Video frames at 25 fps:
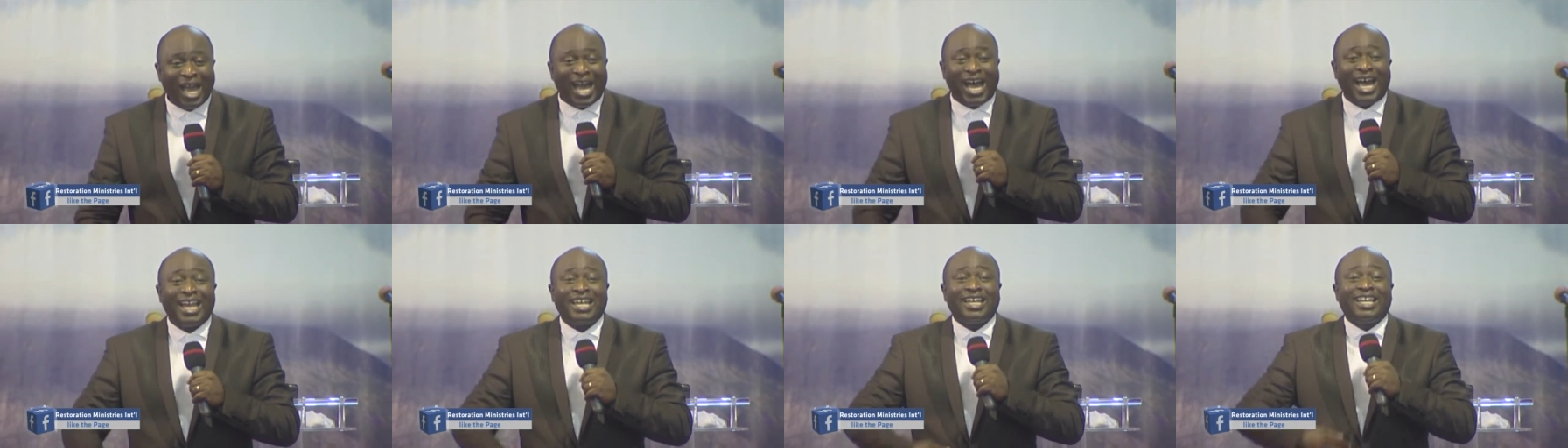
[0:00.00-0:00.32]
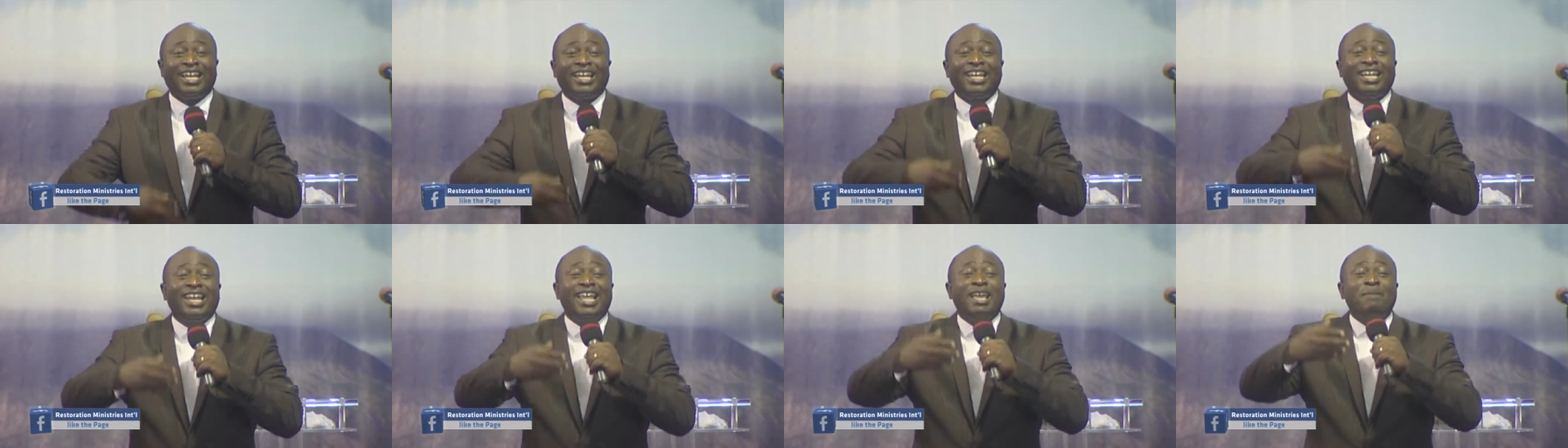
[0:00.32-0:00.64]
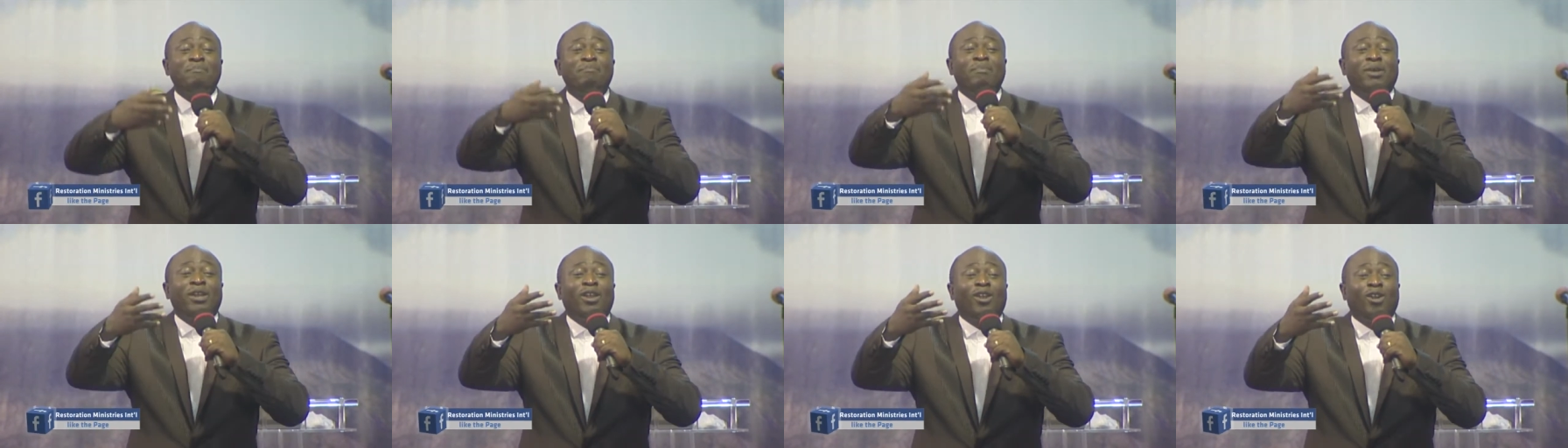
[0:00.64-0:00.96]
And the
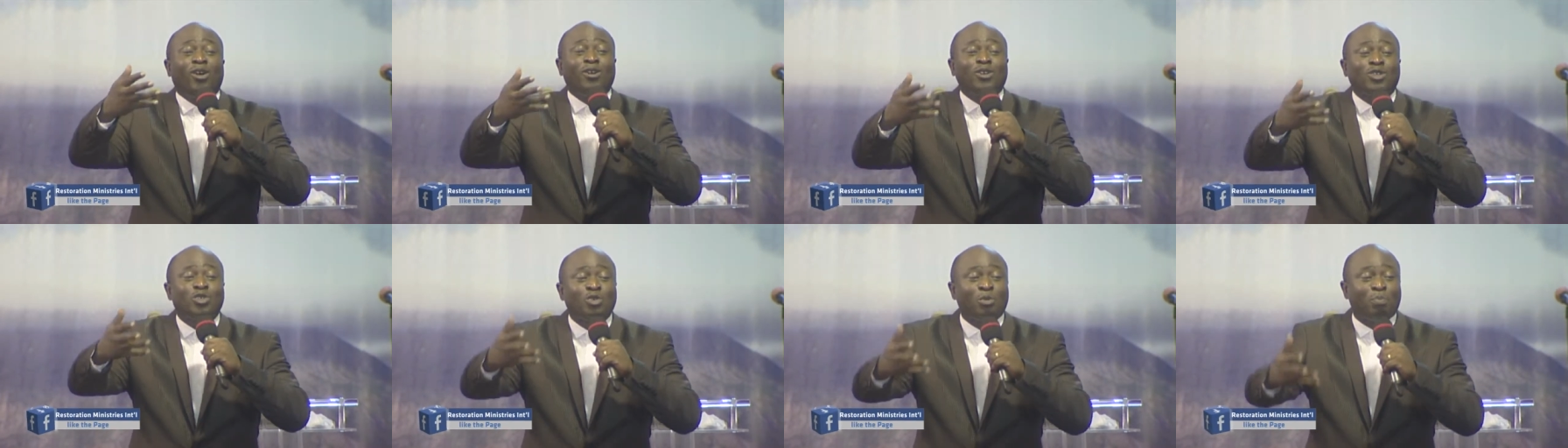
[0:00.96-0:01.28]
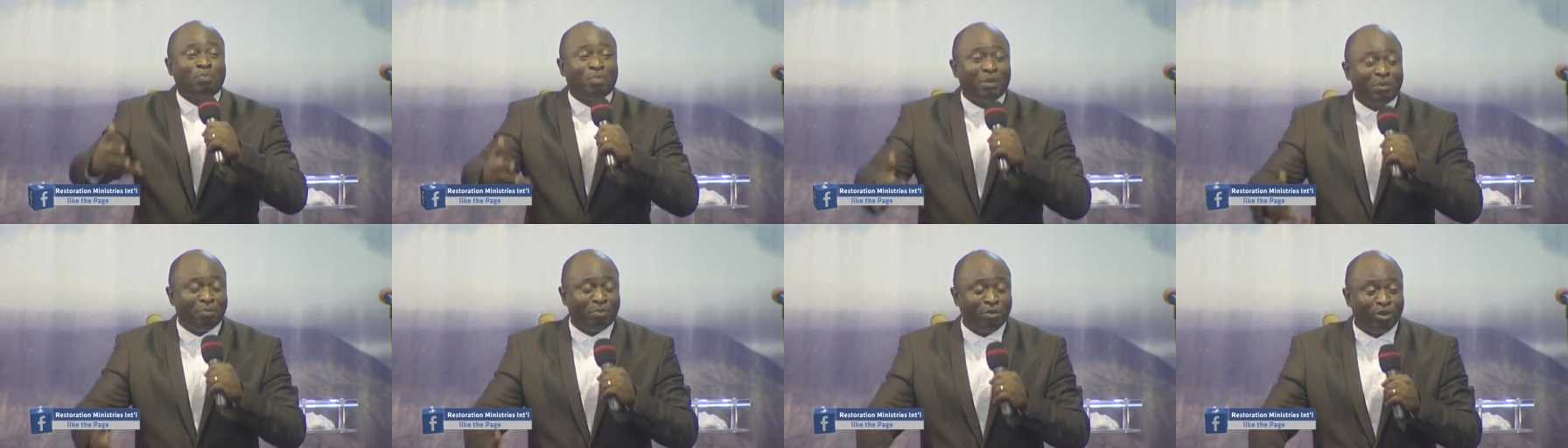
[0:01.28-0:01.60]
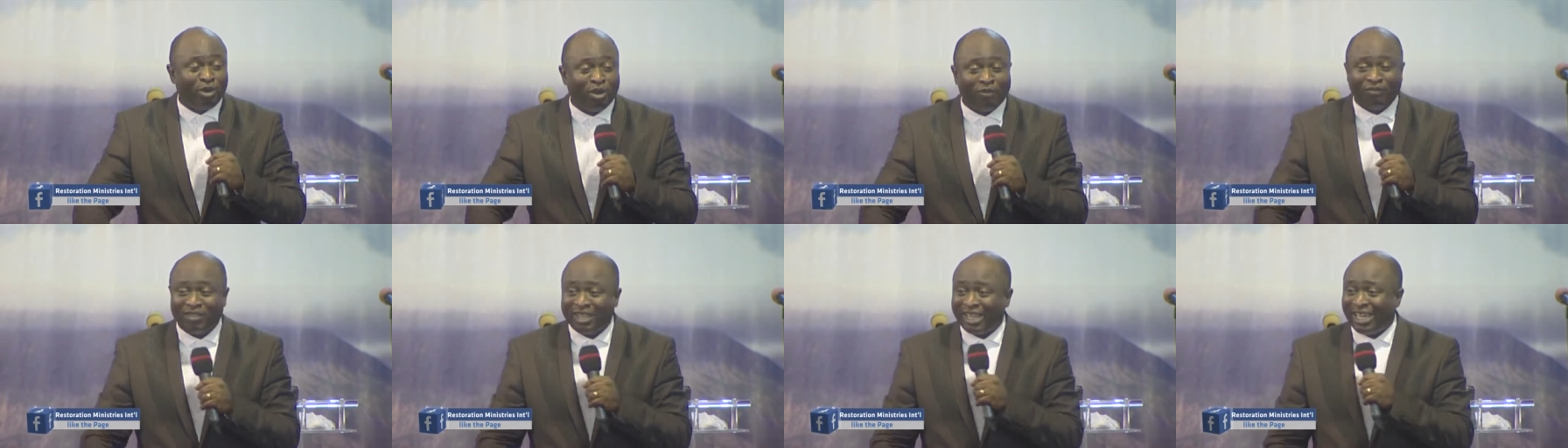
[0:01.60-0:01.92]
name belongs to
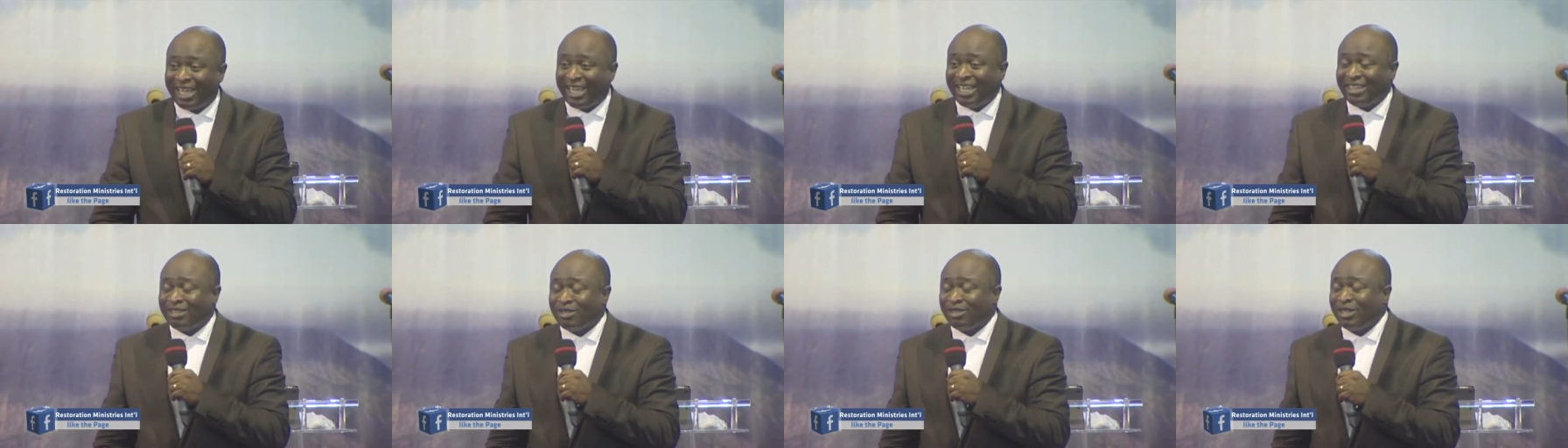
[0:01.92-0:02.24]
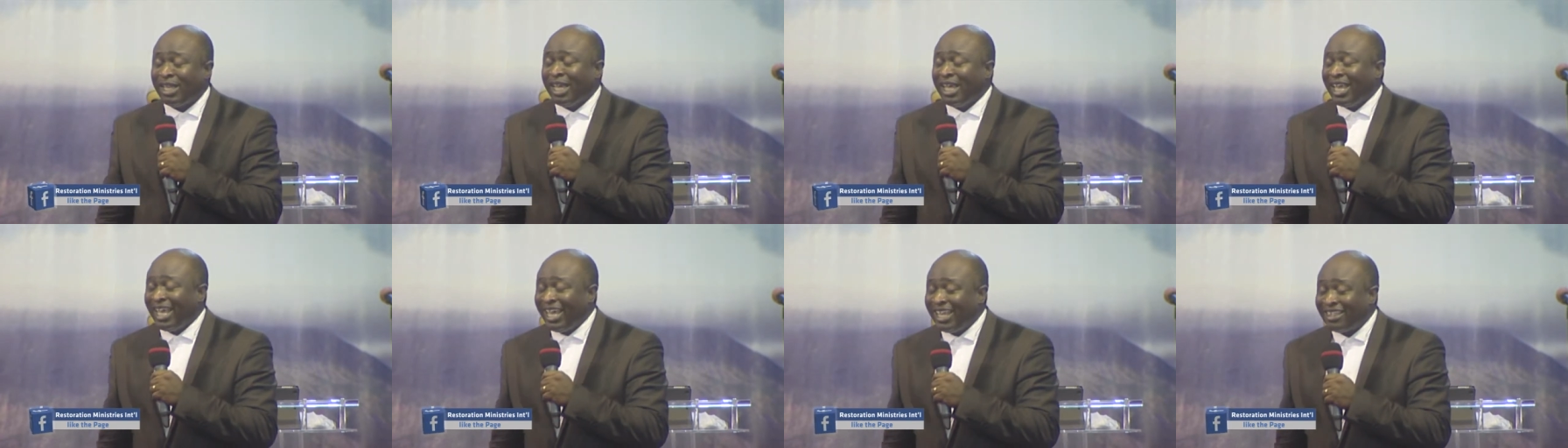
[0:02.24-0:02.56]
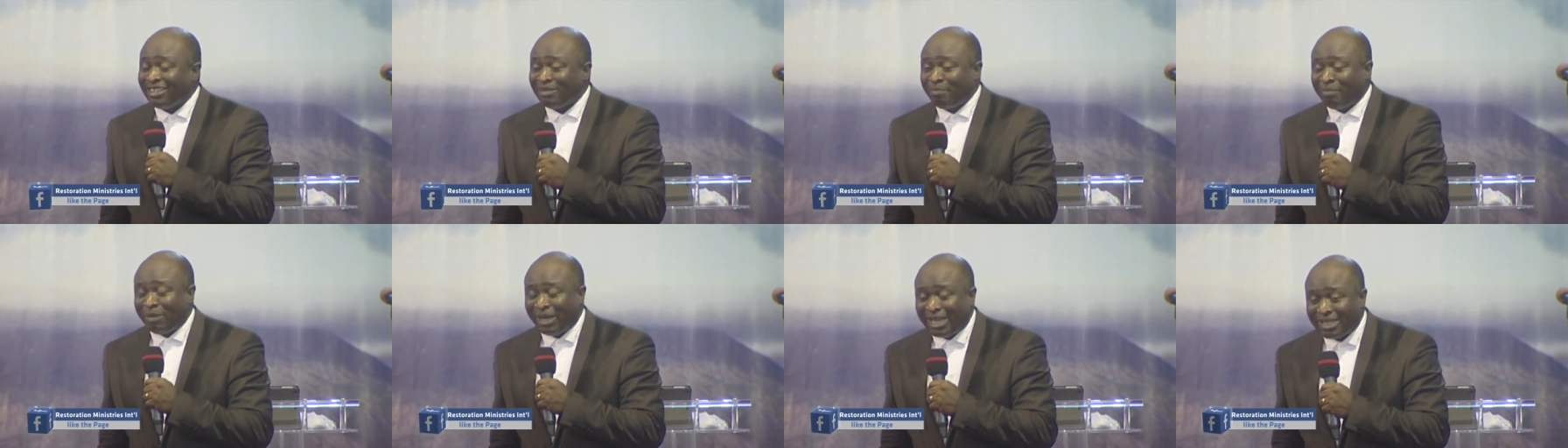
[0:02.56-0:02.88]
people of the eighth,
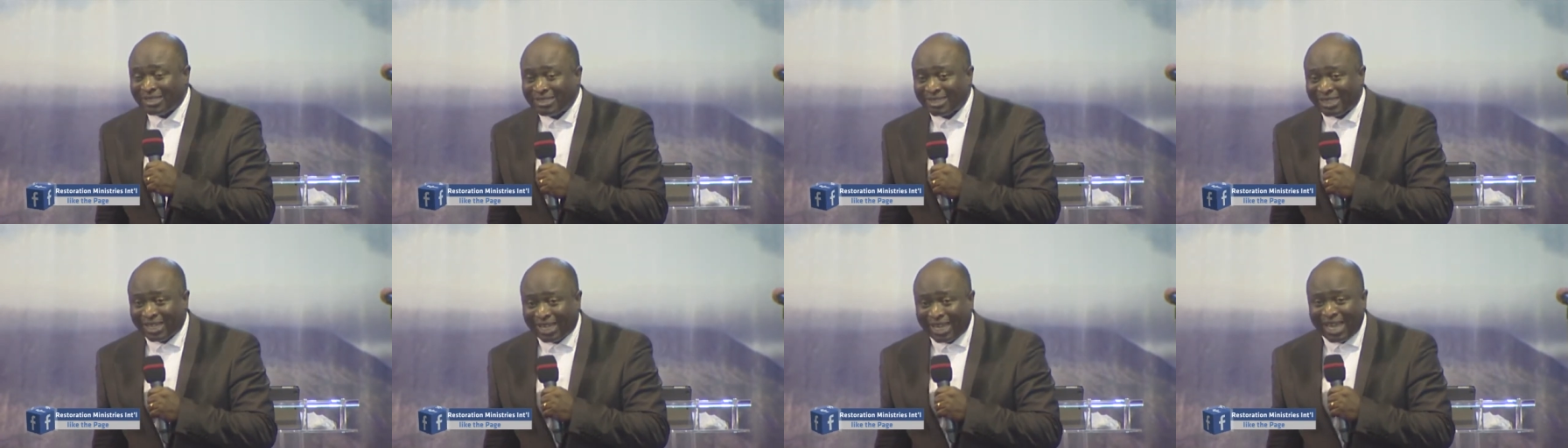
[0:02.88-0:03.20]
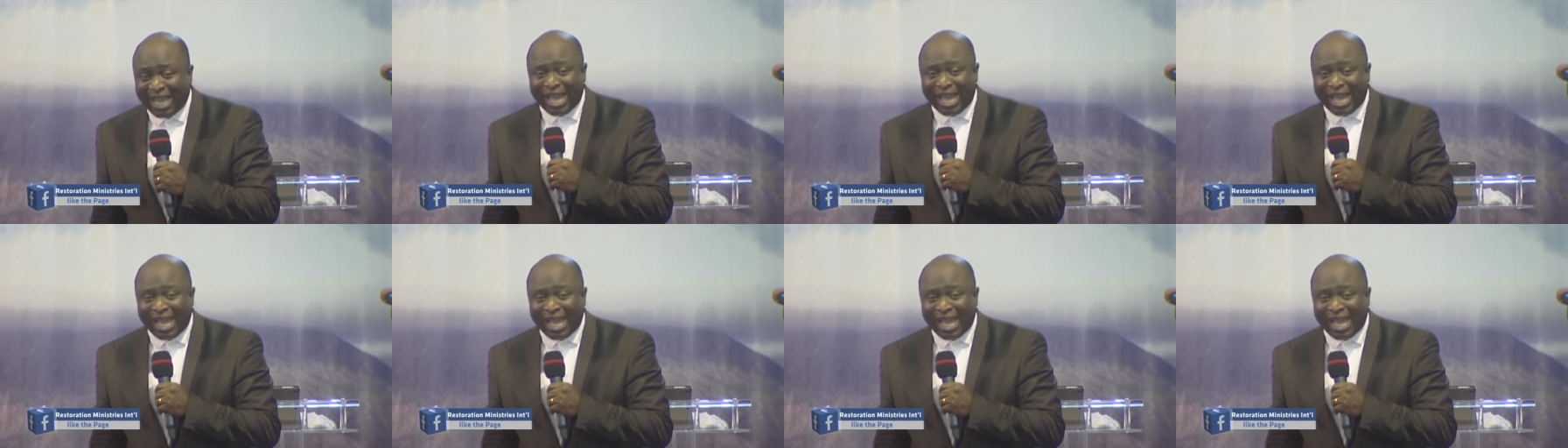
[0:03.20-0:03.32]
eighth blessing.